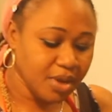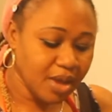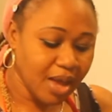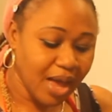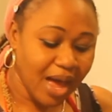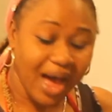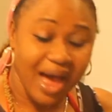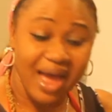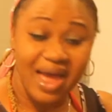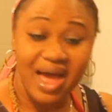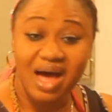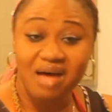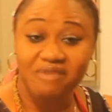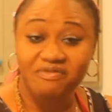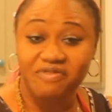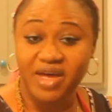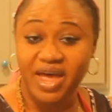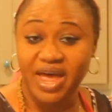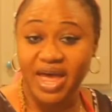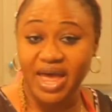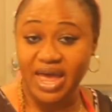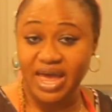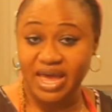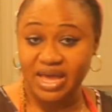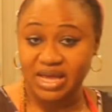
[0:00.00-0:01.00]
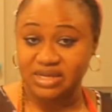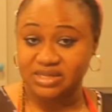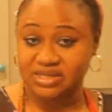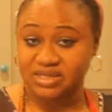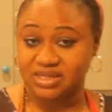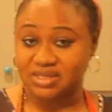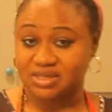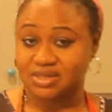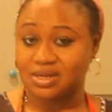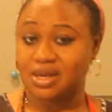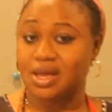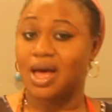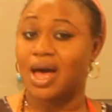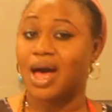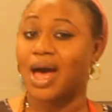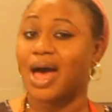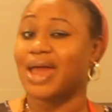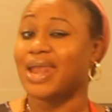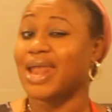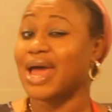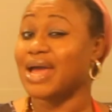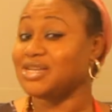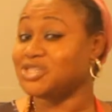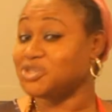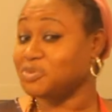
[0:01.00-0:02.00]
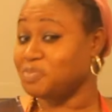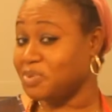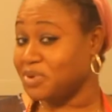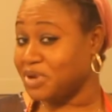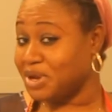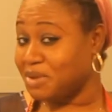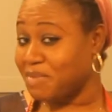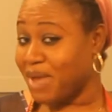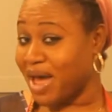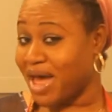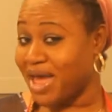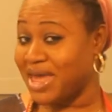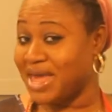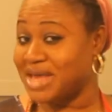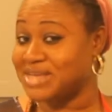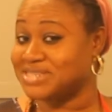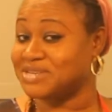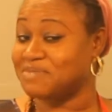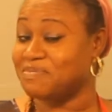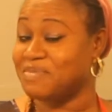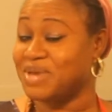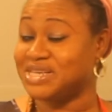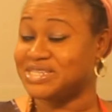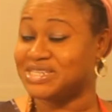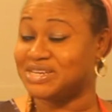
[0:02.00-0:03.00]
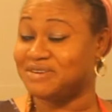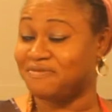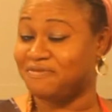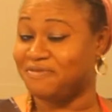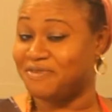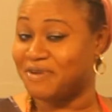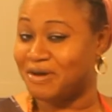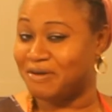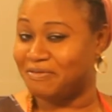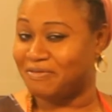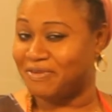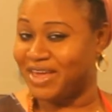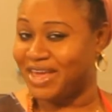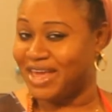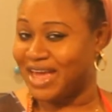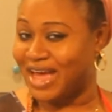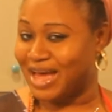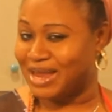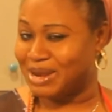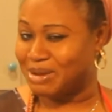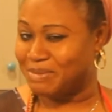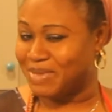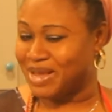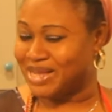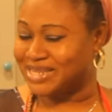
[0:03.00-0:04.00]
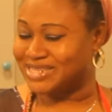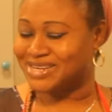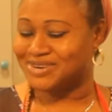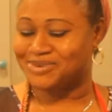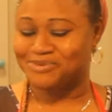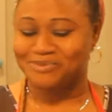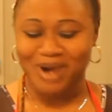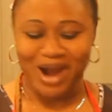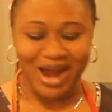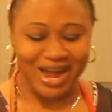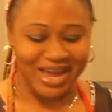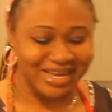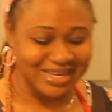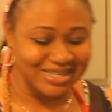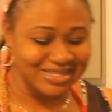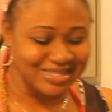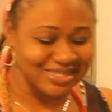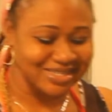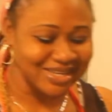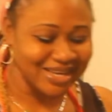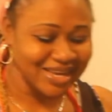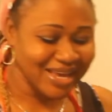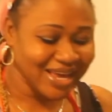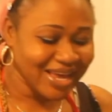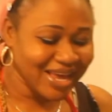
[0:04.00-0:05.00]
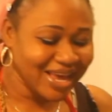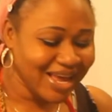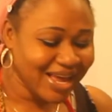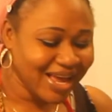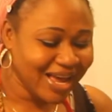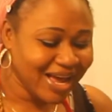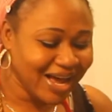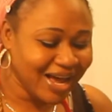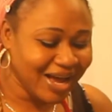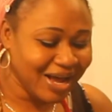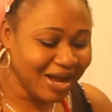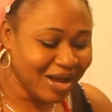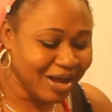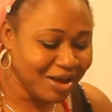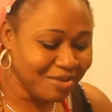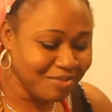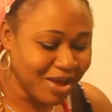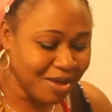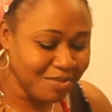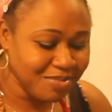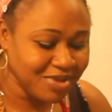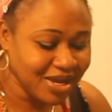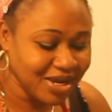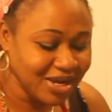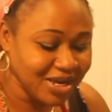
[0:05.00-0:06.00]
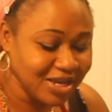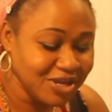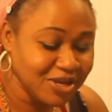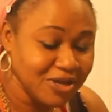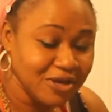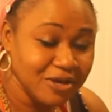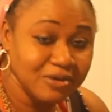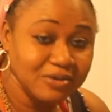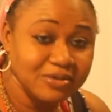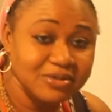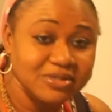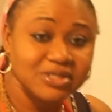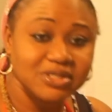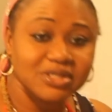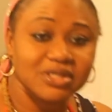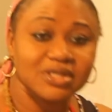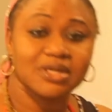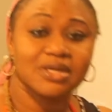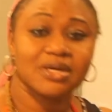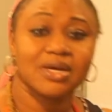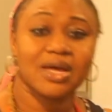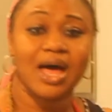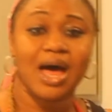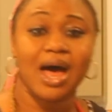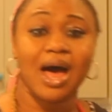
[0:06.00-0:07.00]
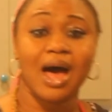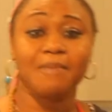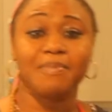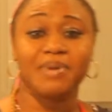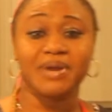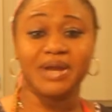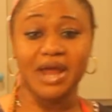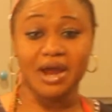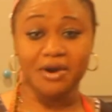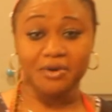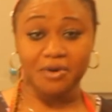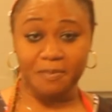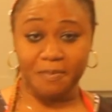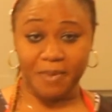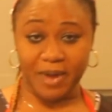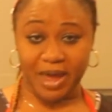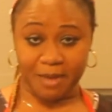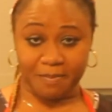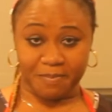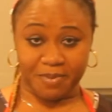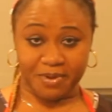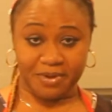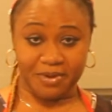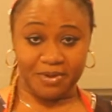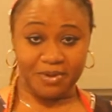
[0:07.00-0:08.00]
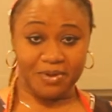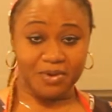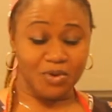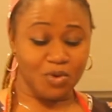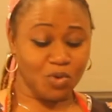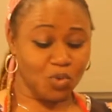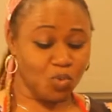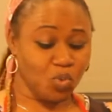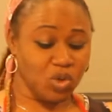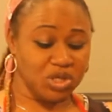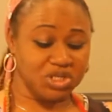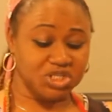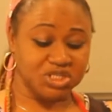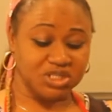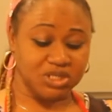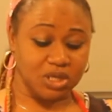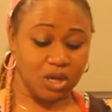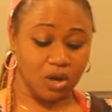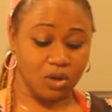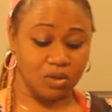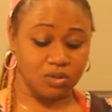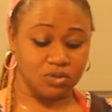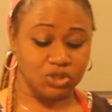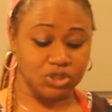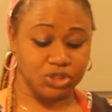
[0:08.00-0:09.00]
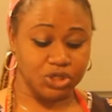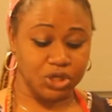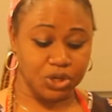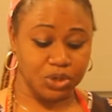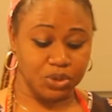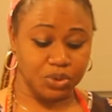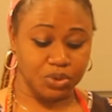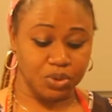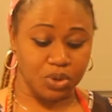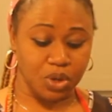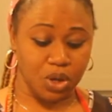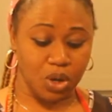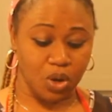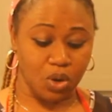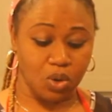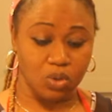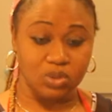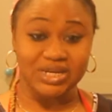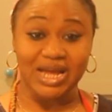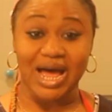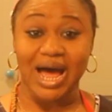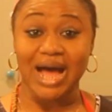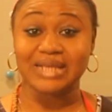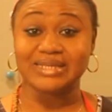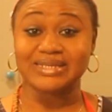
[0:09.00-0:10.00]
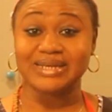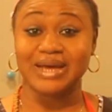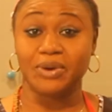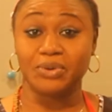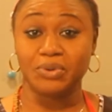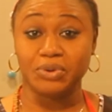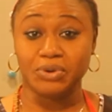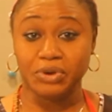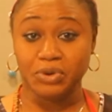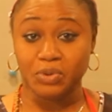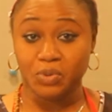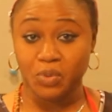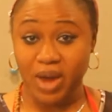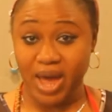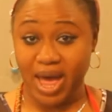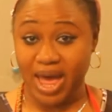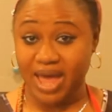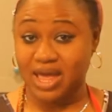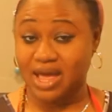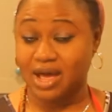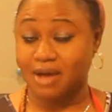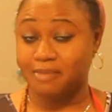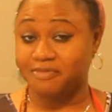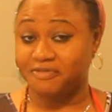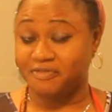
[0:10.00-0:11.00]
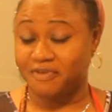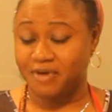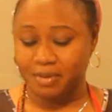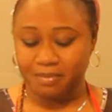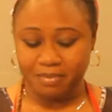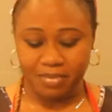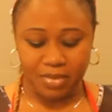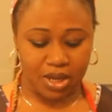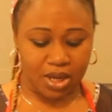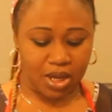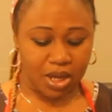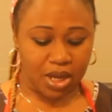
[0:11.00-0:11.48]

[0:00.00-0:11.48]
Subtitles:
I have eggs. I like to put in my eggs. It makes it fluffy and it makes it rise. I'm going to use Habanero pepper, which is also called atarodo where I come from.